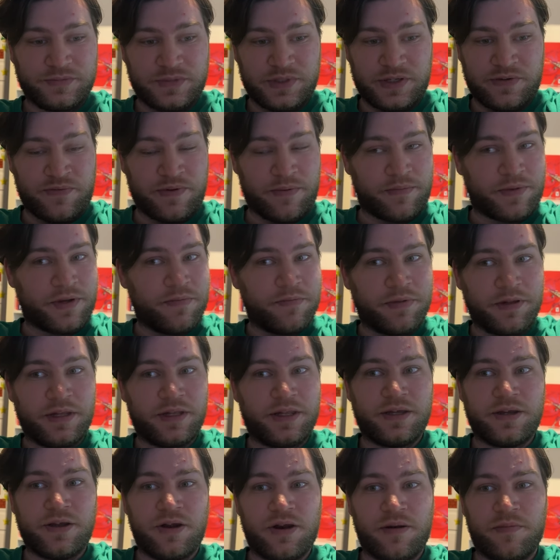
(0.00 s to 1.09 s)
If I'm
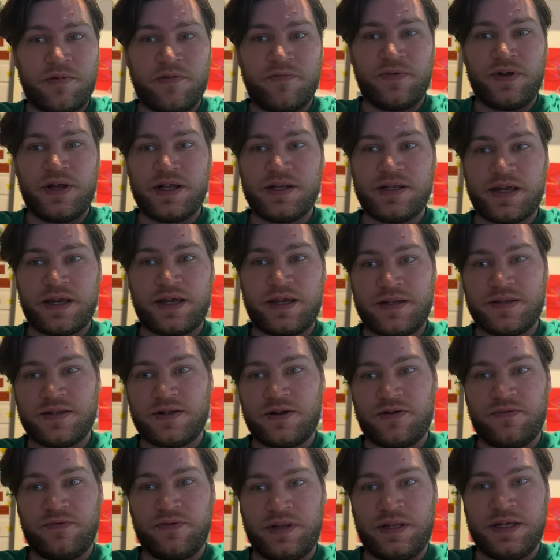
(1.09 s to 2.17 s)
completely caught up on VODs, I can
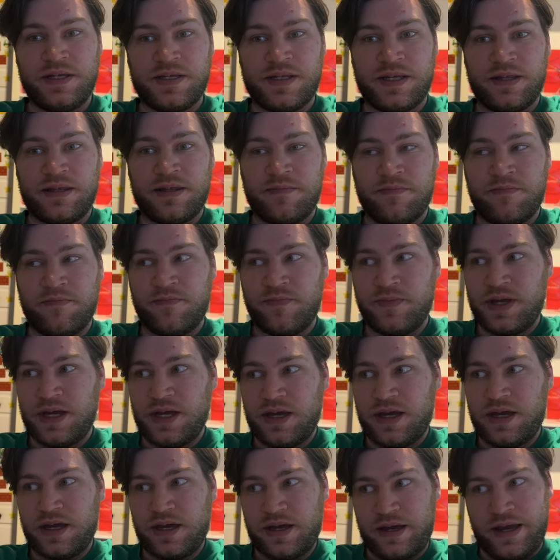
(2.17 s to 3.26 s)
start releasing them
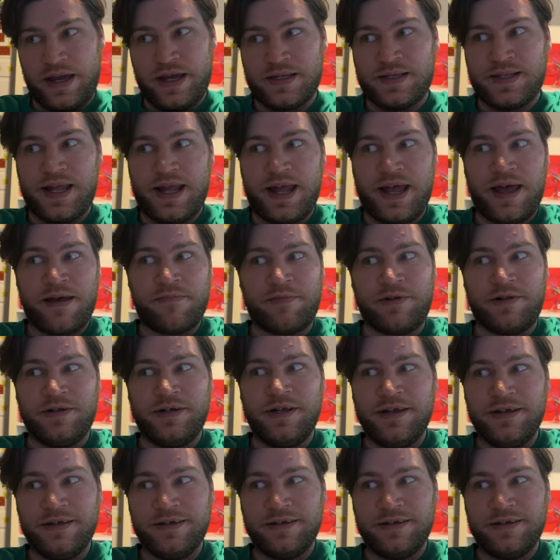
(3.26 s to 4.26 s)
as they happen.